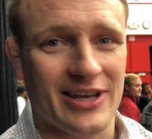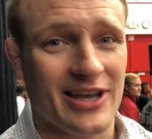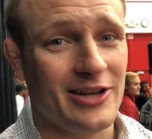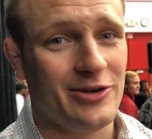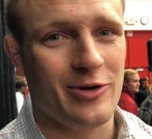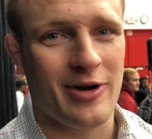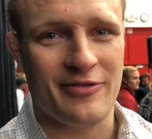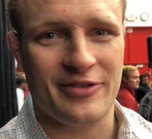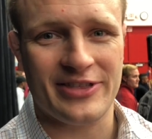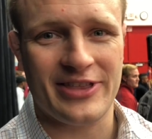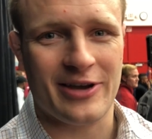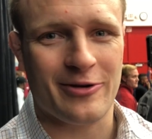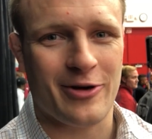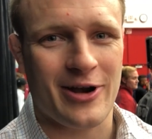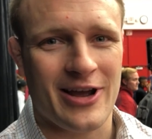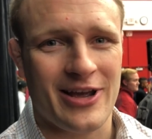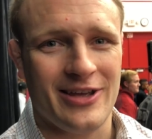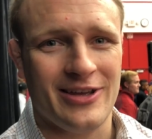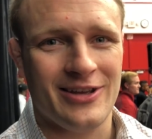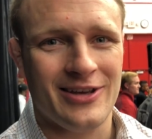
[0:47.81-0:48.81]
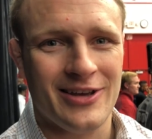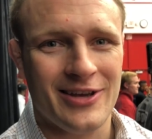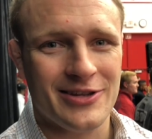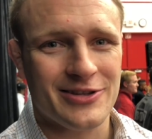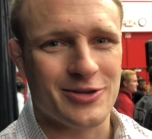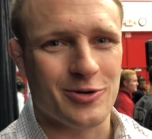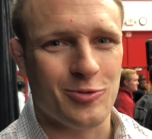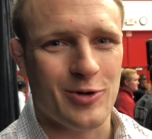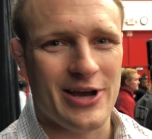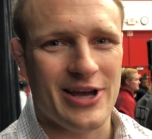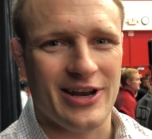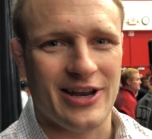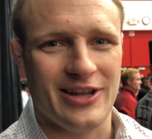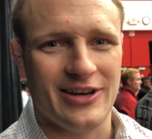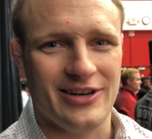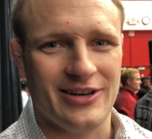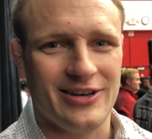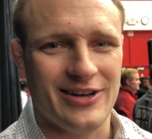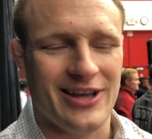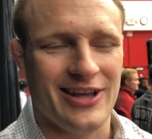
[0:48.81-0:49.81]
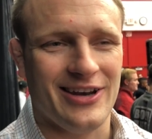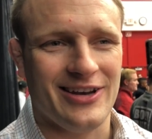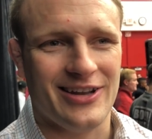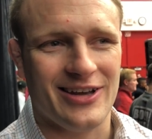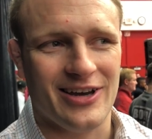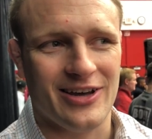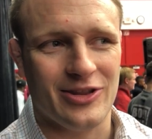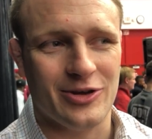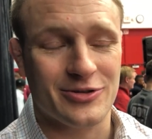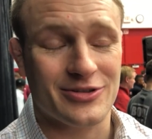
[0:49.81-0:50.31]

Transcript: They got to do everything right to win, and and uh,